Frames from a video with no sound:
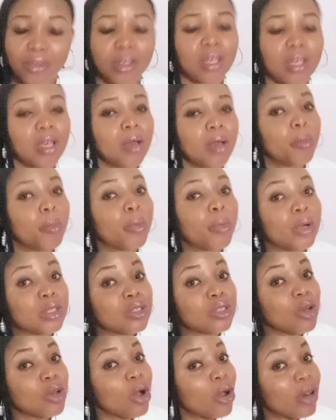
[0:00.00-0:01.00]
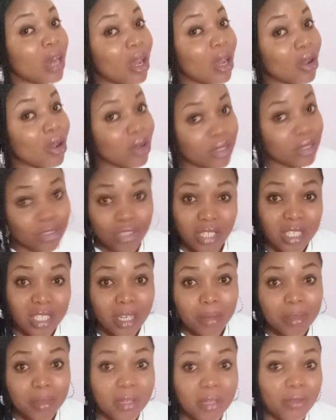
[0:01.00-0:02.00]
But oral
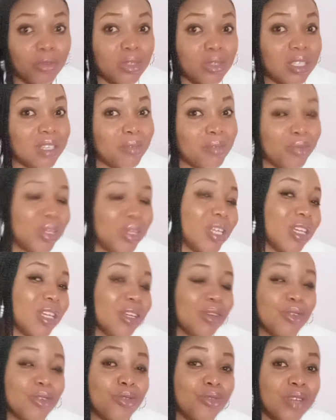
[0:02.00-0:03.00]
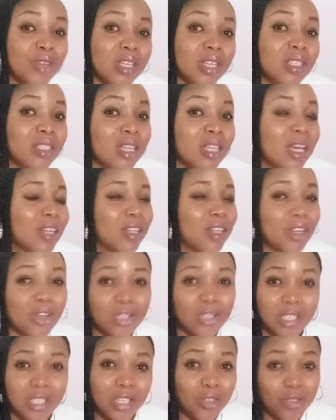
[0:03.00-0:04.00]
contraceptive will simply increase the
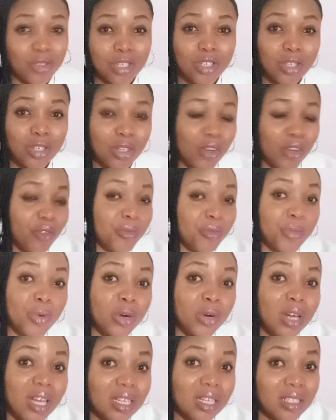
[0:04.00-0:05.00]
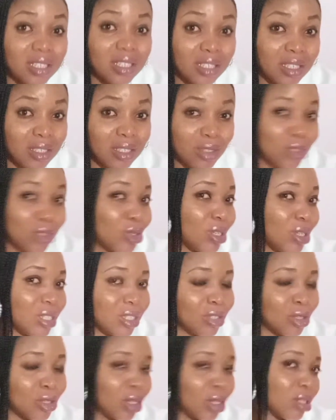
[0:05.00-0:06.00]
concentration of prolactin, so it's
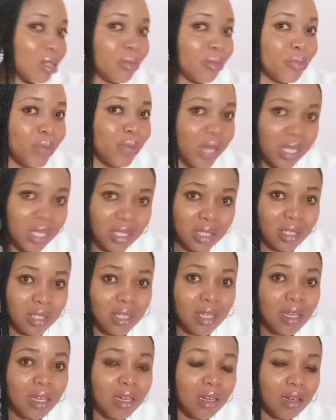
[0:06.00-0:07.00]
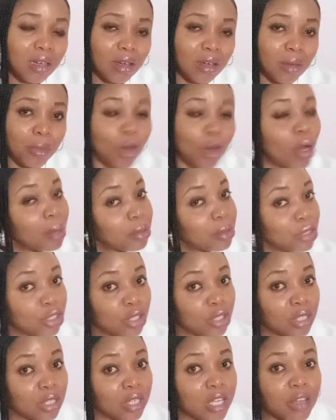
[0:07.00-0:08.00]
not the best um, option
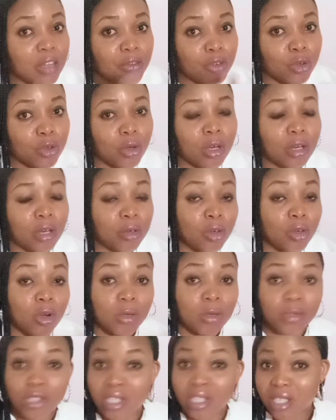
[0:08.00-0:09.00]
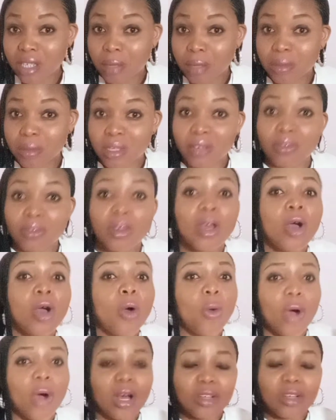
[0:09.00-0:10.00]
if you're on contraceptive
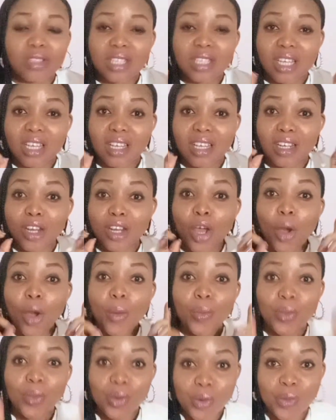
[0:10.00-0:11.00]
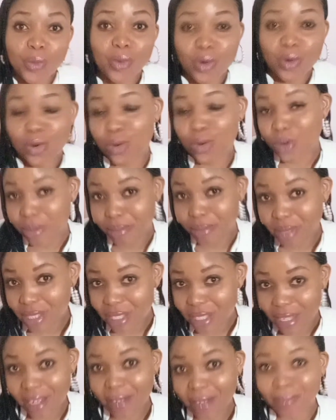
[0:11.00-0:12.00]
while taking bromocriptine.